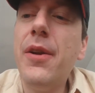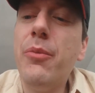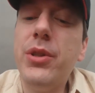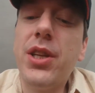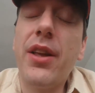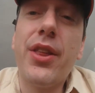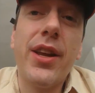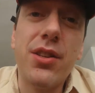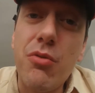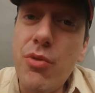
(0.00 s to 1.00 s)
which I think
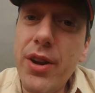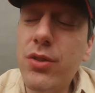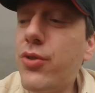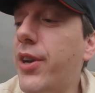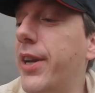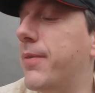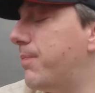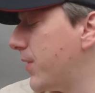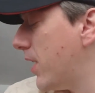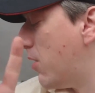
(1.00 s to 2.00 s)
is a real treat.
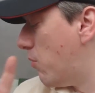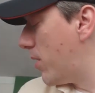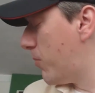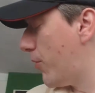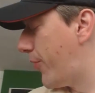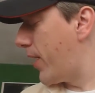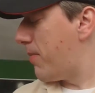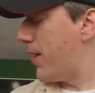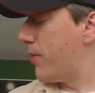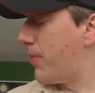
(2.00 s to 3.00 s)
One more thing
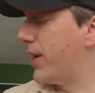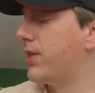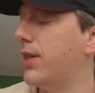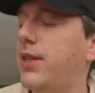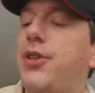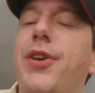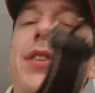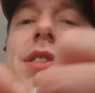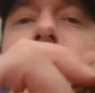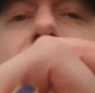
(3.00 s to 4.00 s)
about the bracelet, as you
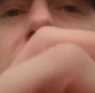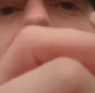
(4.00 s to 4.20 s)
can see,